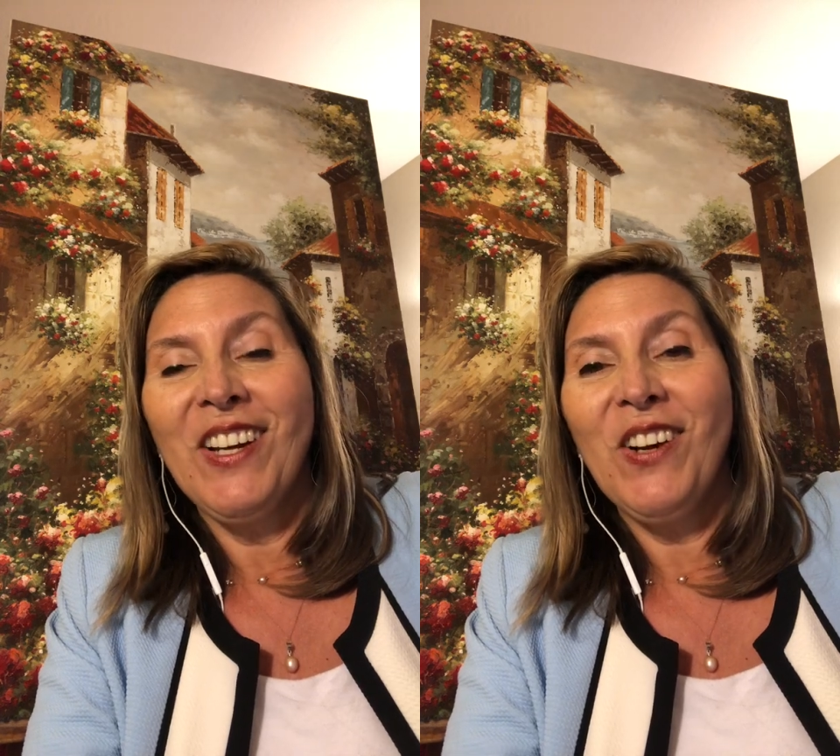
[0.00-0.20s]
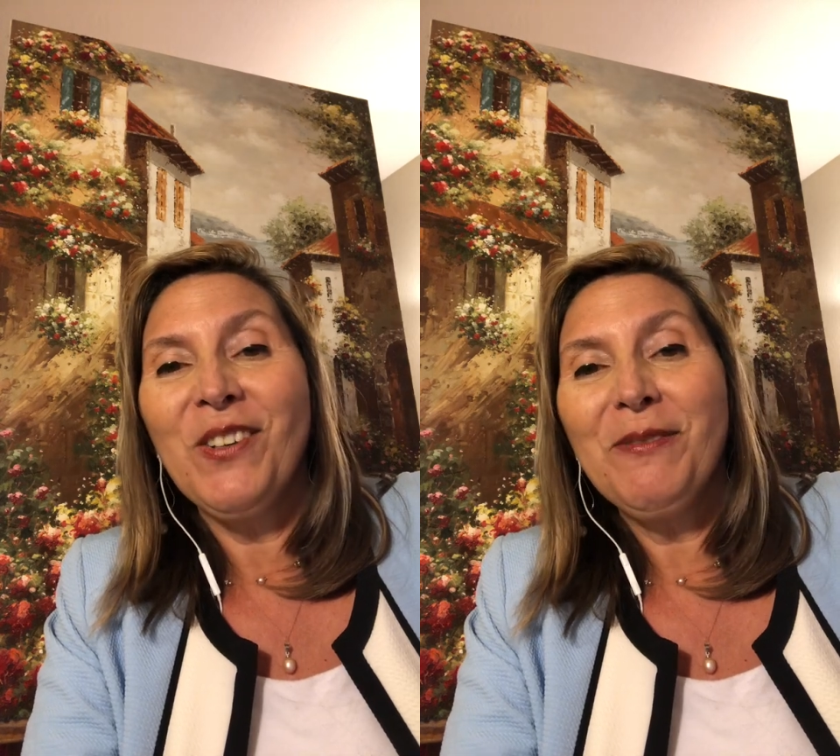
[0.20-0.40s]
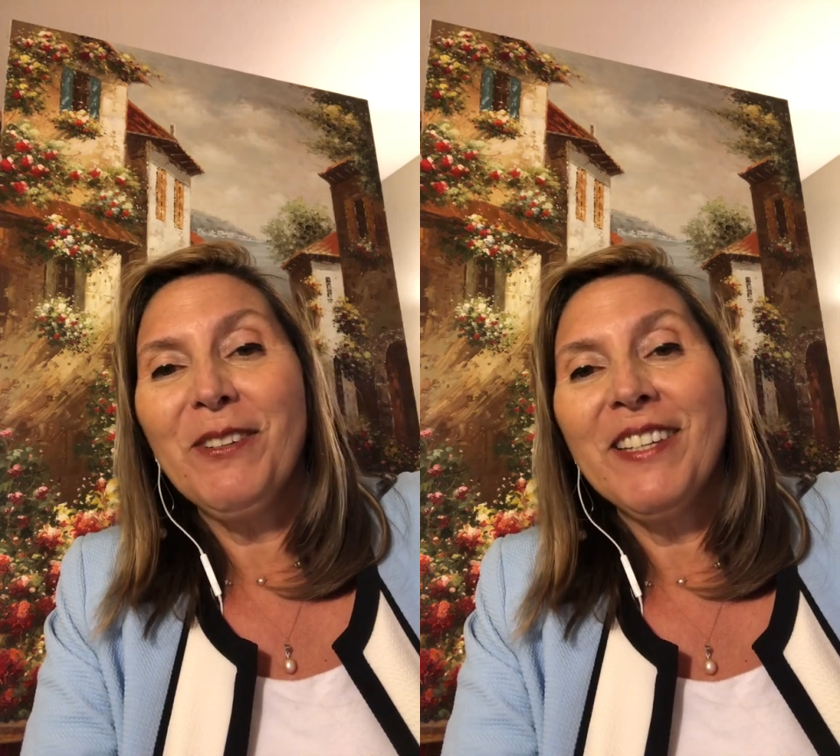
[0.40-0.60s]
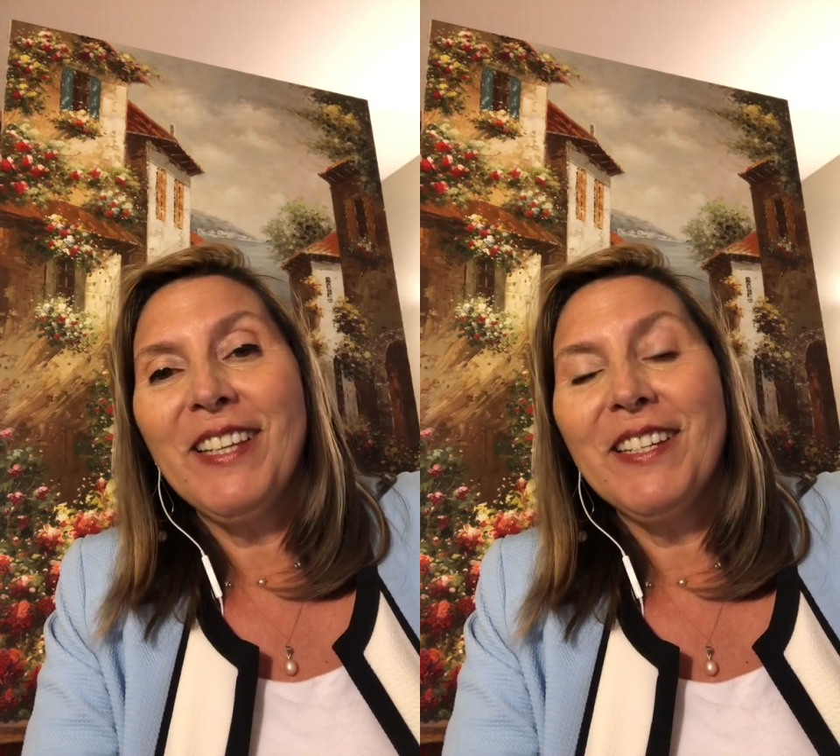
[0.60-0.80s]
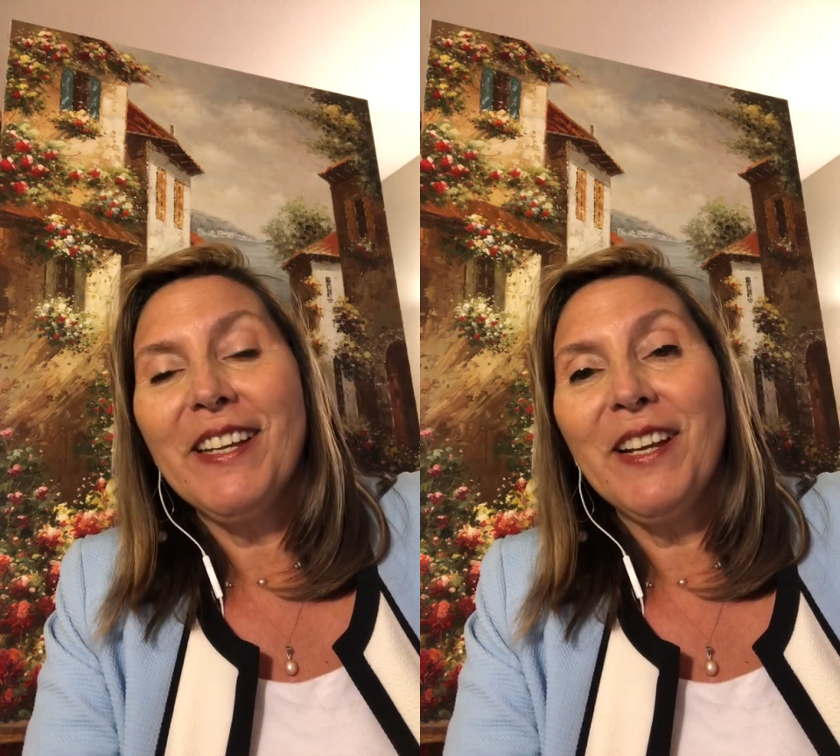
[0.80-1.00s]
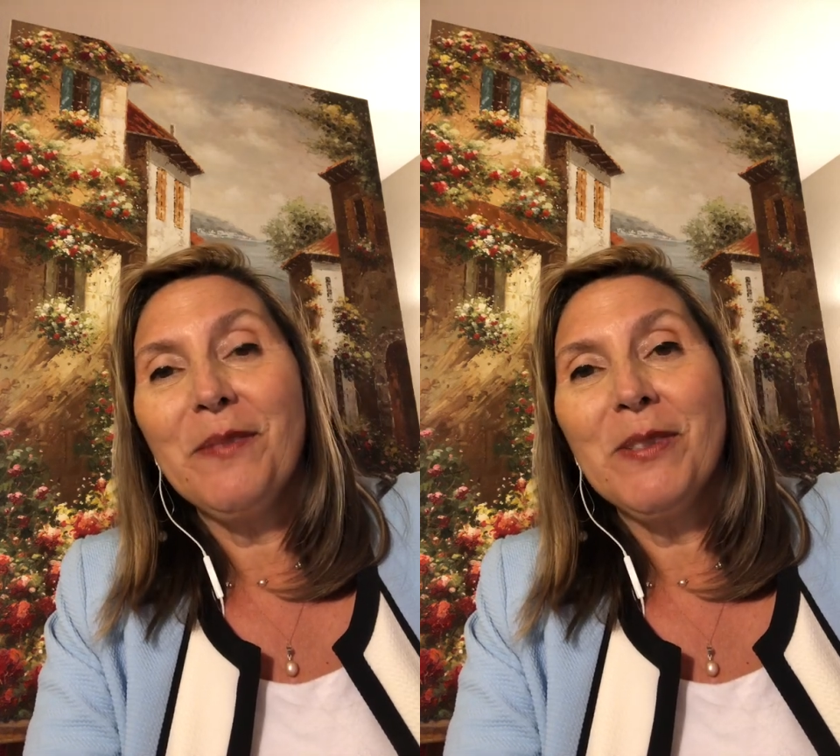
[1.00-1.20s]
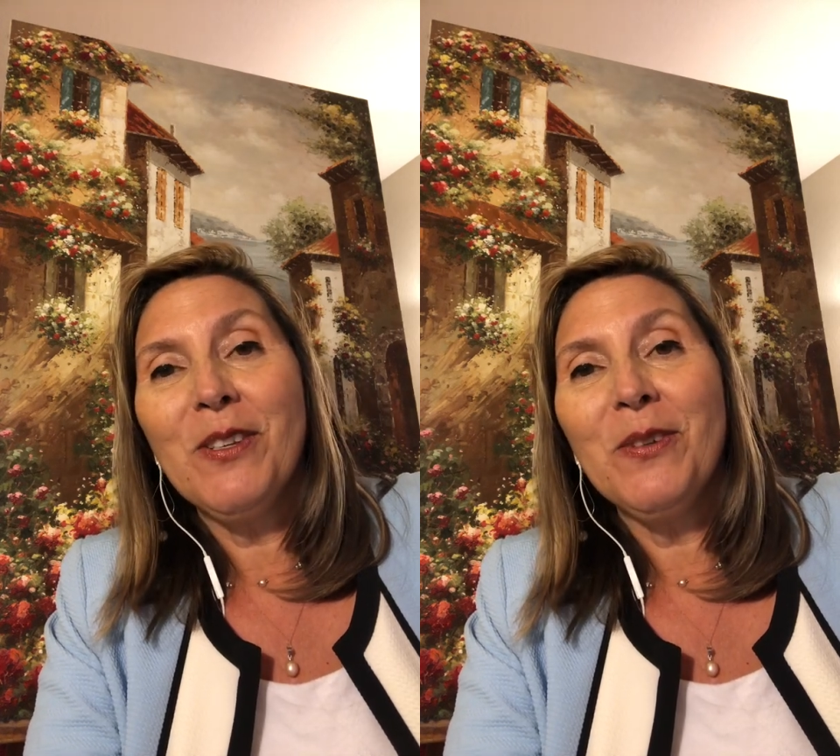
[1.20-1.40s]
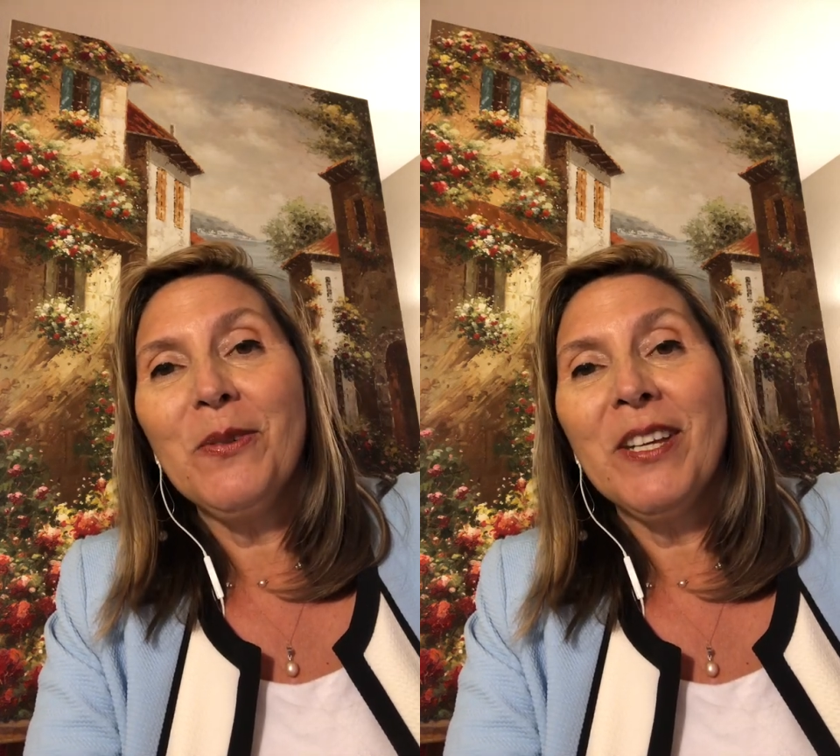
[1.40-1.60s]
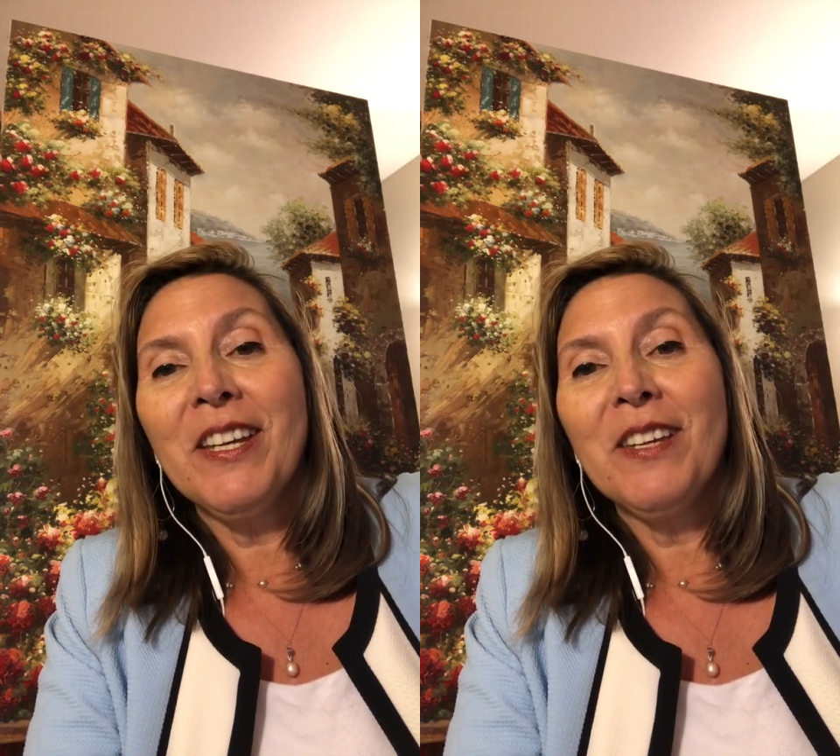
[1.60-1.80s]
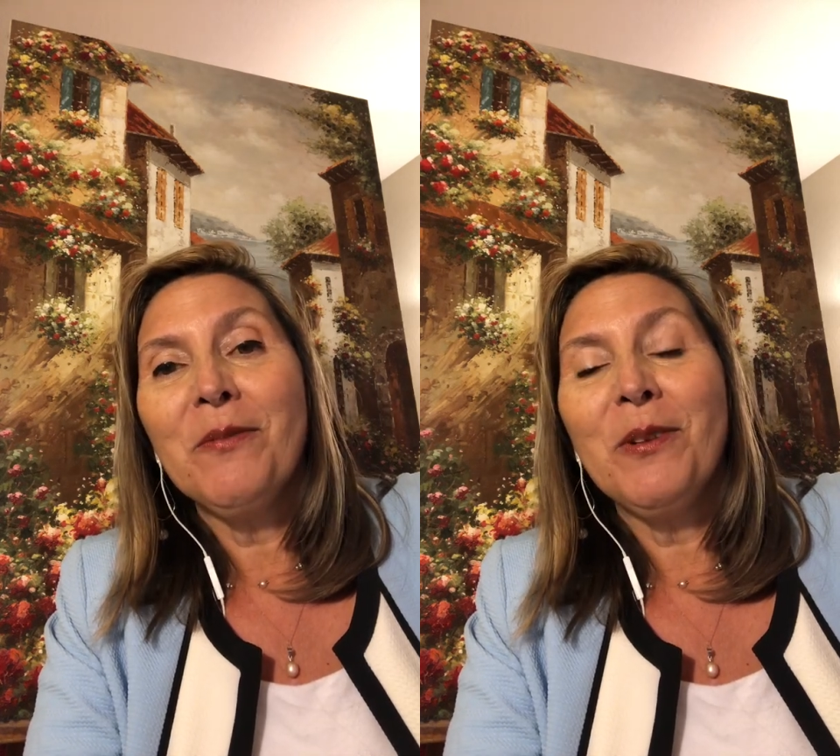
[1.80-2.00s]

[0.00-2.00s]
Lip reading: Hopefully that helps you, and